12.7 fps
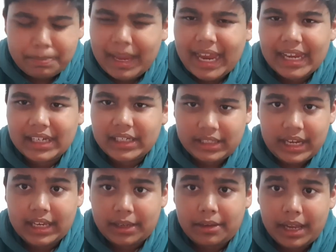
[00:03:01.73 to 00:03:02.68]
pad
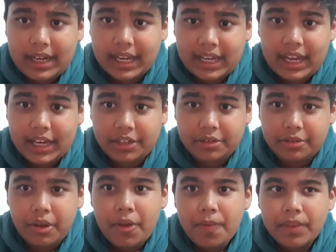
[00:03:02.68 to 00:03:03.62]
like like I
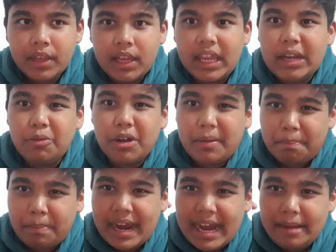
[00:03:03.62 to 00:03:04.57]
do it
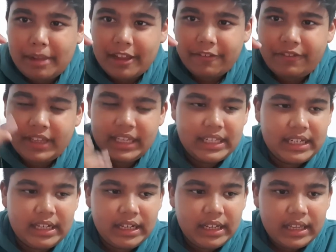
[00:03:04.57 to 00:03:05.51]
would burn my
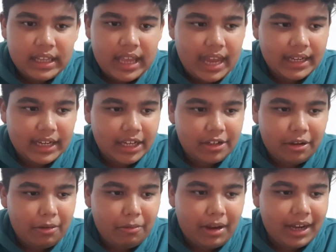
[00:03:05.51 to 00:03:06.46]
finger and I
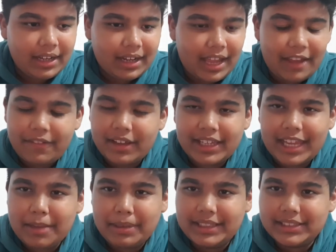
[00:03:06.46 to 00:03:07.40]
don't want to have a
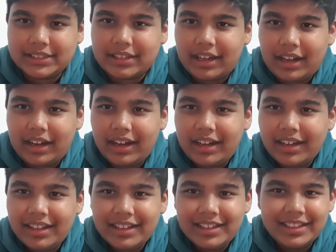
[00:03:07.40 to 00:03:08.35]
gaming scar
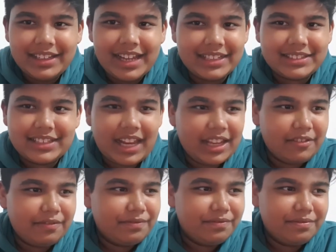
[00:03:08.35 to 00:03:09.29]
it's like
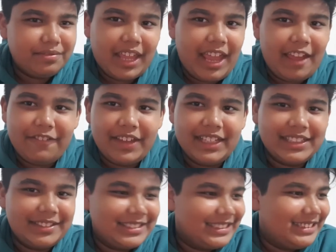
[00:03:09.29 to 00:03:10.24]
having
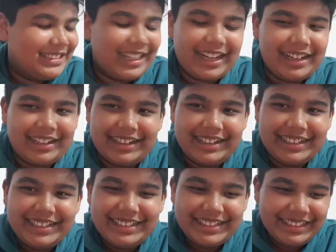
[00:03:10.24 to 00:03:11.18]
a scar
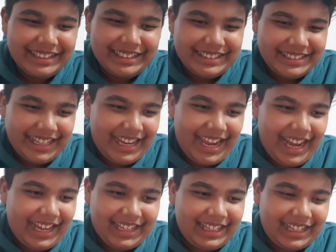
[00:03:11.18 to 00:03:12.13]

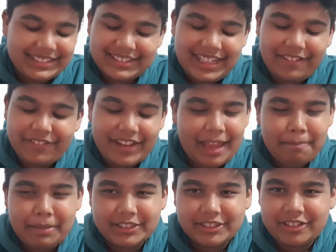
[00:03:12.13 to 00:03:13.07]
and doesn't have an
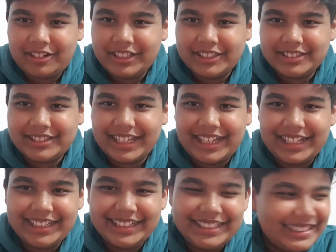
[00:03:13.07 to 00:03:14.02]
epic story to tell